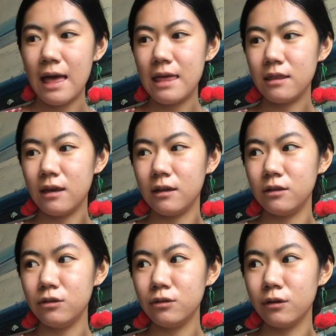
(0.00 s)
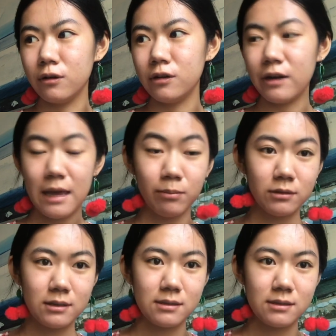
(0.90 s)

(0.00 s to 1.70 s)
and then you're able to